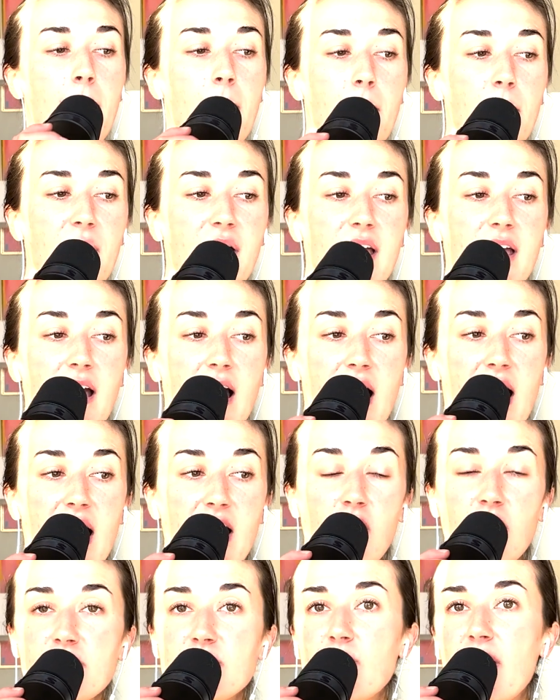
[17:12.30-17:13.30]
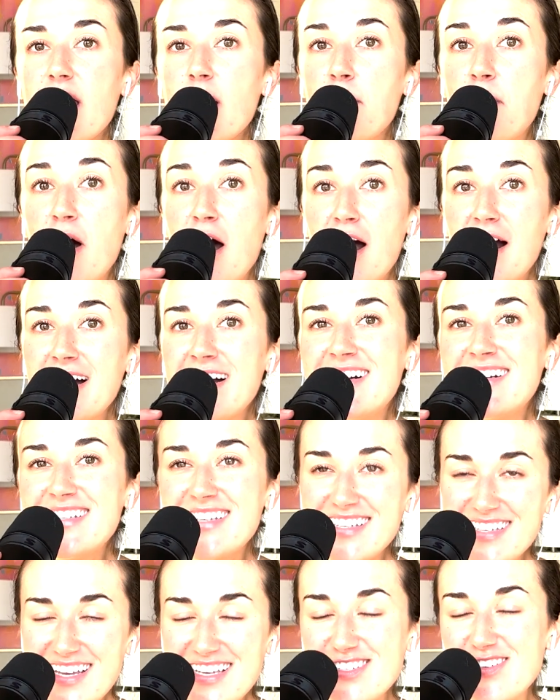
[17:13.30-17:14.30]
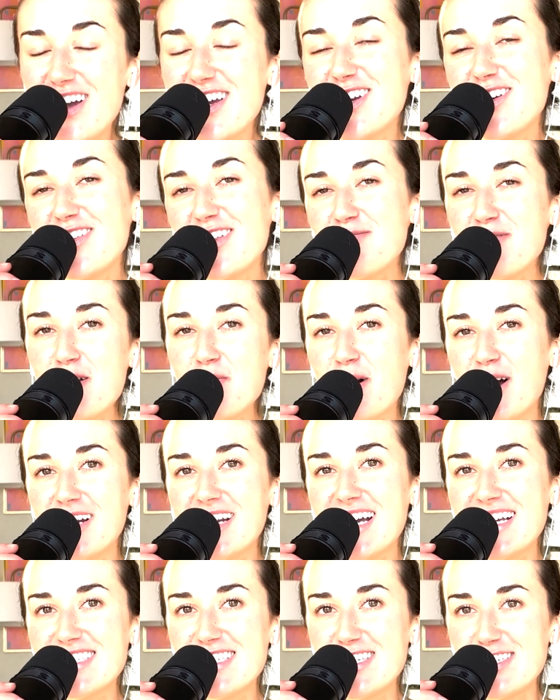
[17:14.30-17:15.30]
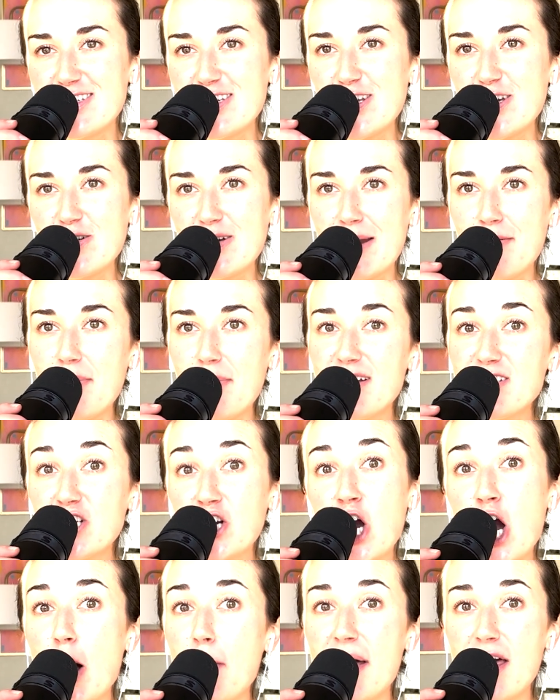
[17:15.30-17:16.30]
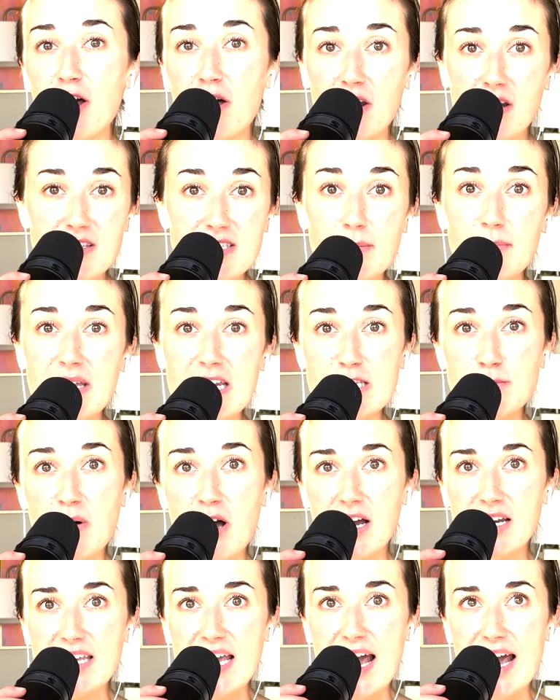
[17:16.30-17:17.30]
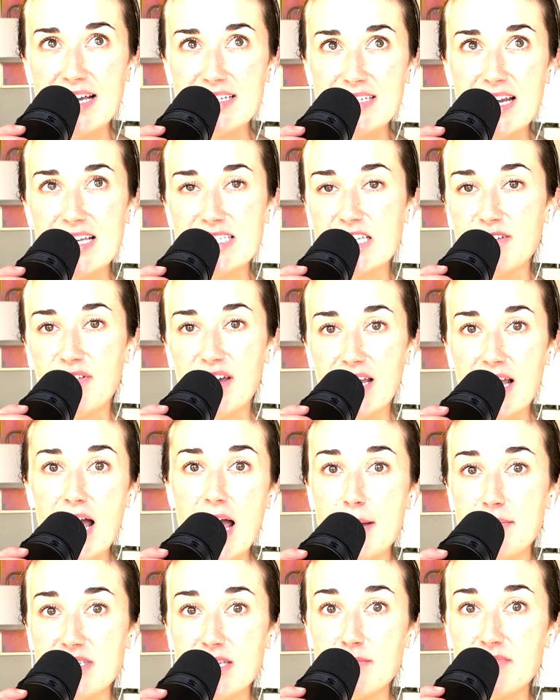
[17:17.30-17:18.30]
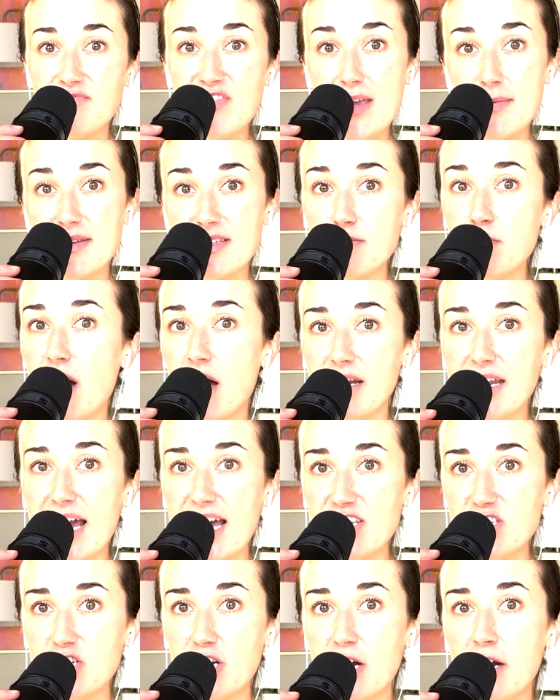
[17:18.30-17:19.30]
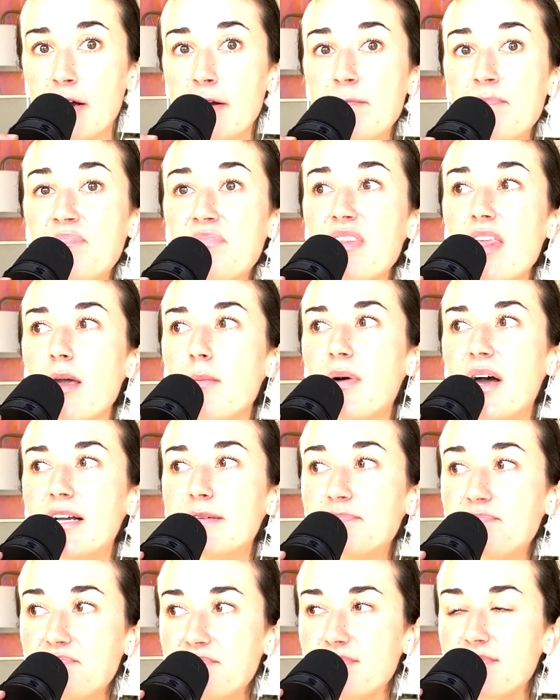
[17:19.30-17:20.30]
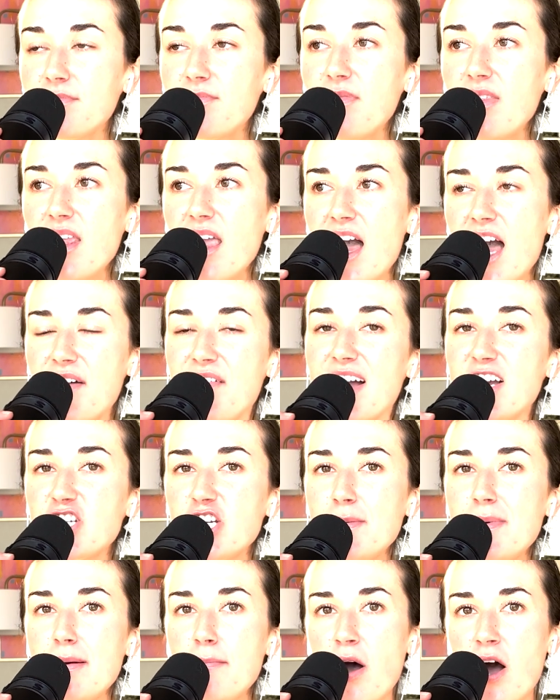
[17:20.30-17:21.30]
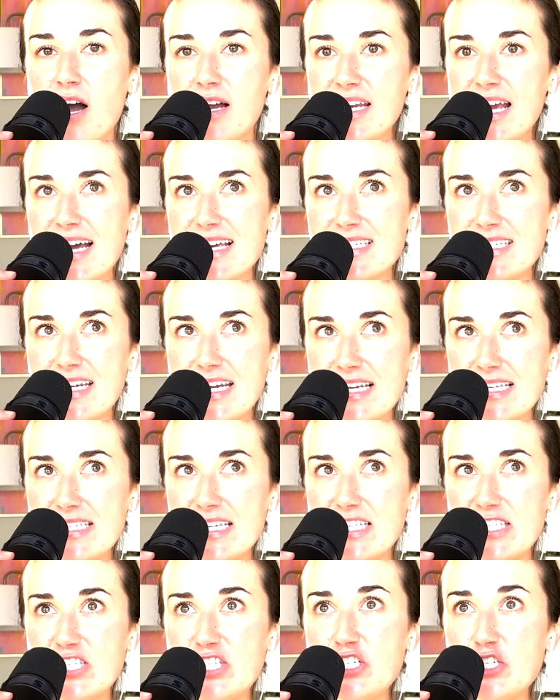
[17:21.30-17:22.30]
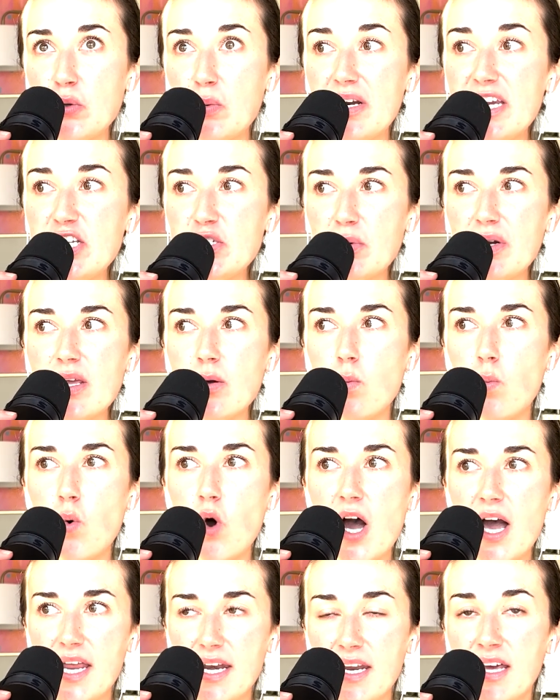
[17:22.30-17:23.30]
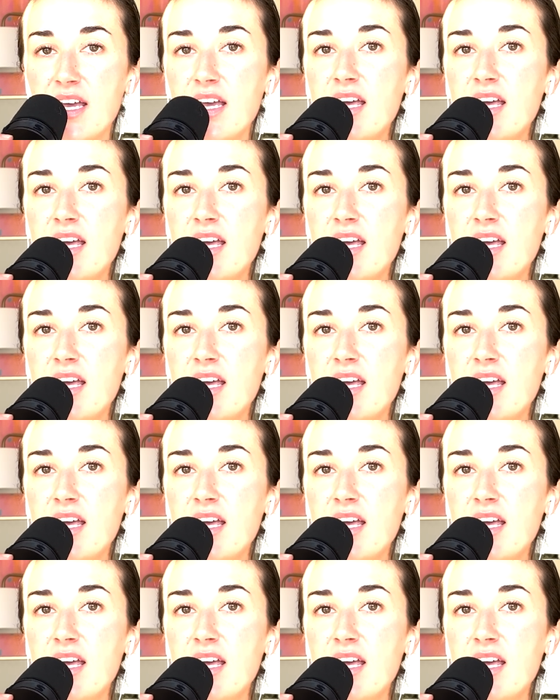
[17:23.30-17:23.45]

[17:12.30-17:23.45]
But I also had so I know that my podcast is new, and I'm about to comment on somebody's podcast as if like I'm some famous podcaster, but I've actually been podcasting since 2021.